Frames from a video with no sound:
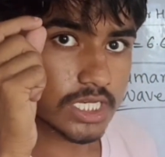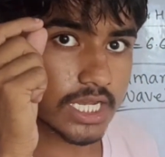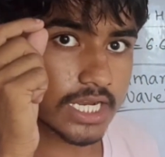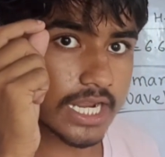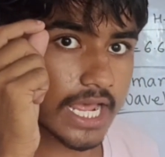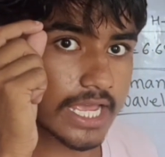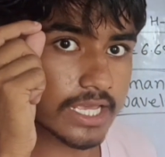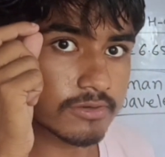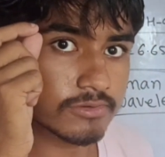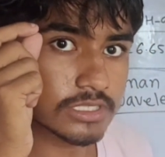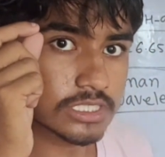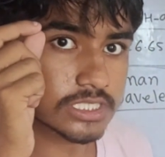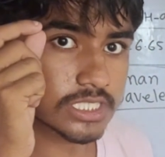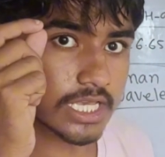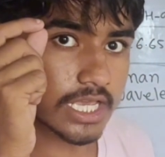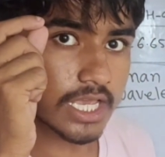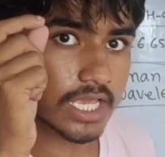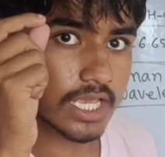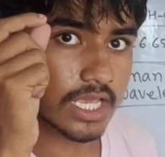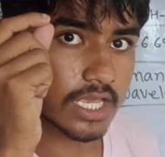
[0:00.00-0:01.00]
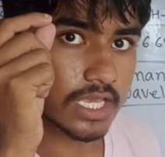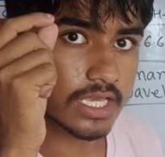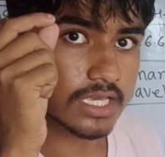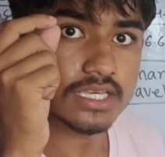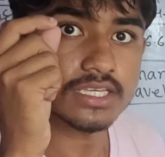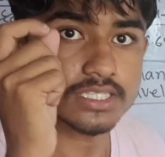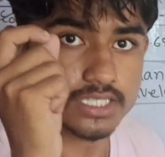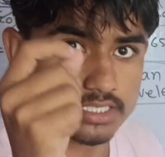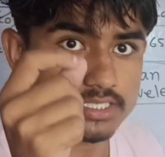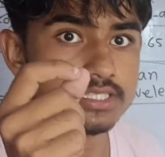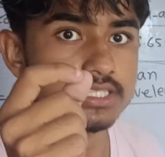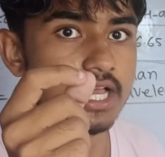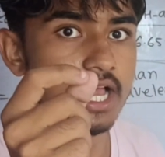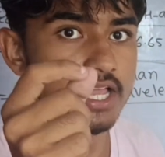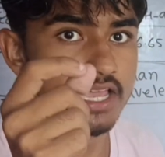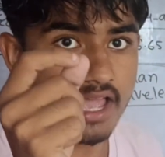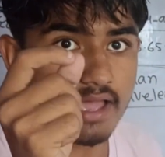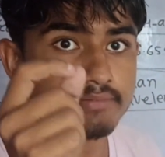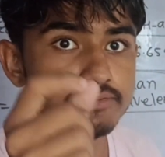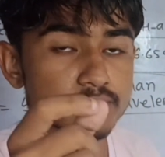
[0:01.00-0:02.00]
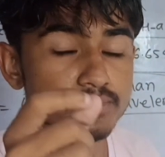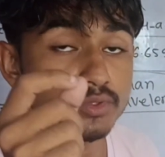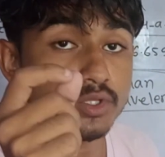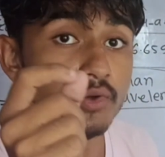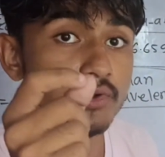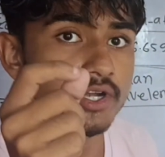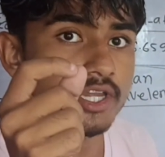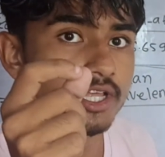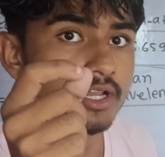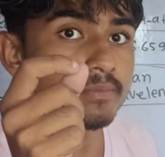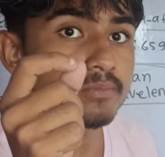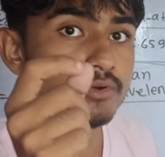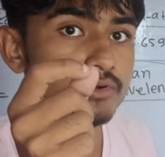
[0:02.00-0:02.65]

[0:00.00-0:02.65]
And I will say, yes, I have some theoretical